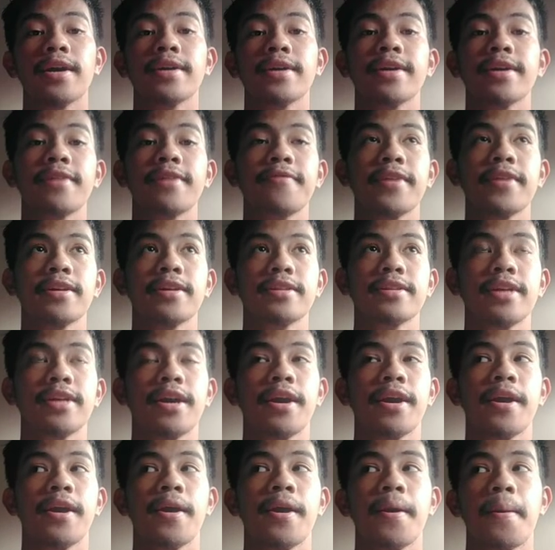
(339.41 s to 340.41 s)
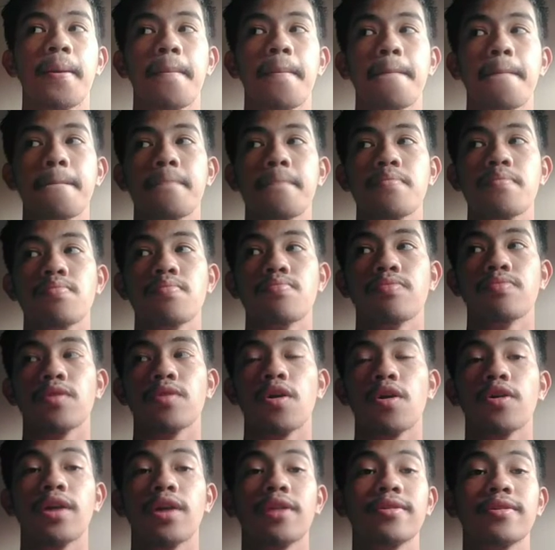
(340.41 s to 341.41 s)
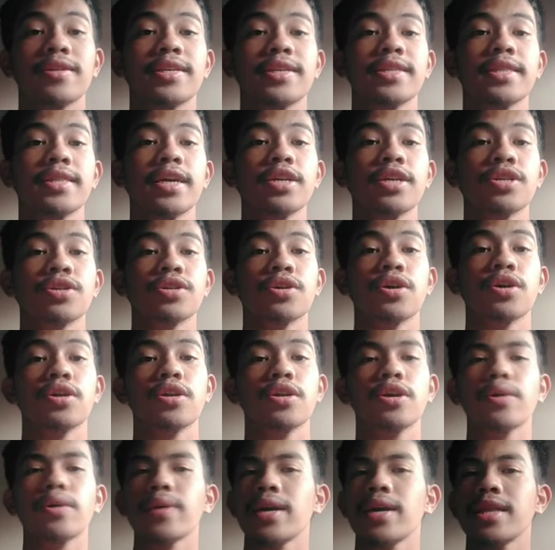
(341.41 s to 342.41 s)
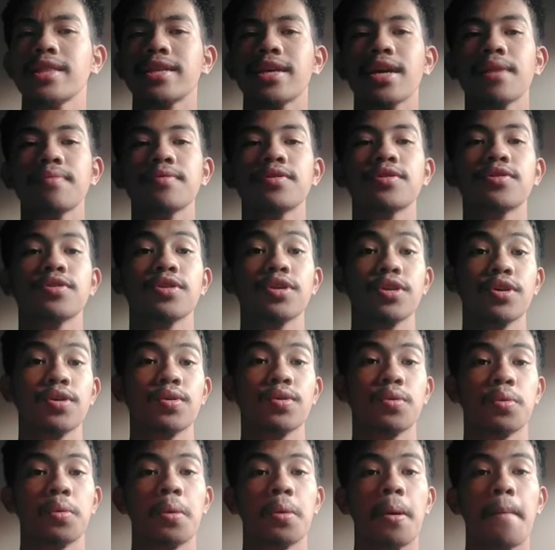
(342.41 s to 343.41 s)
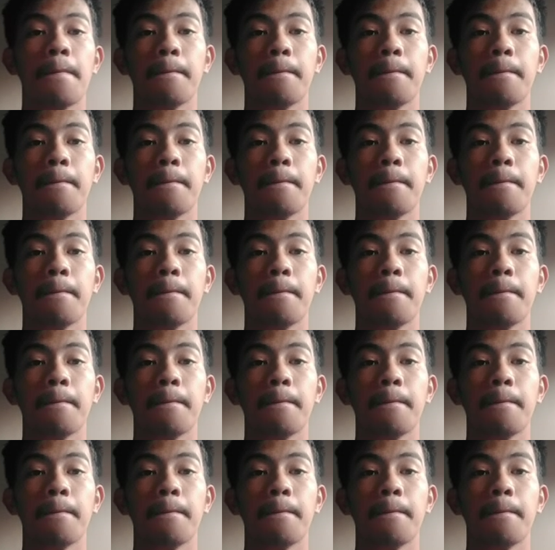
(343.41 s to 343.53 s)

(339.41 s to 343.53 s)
giving them oral recitation, or it comes to you.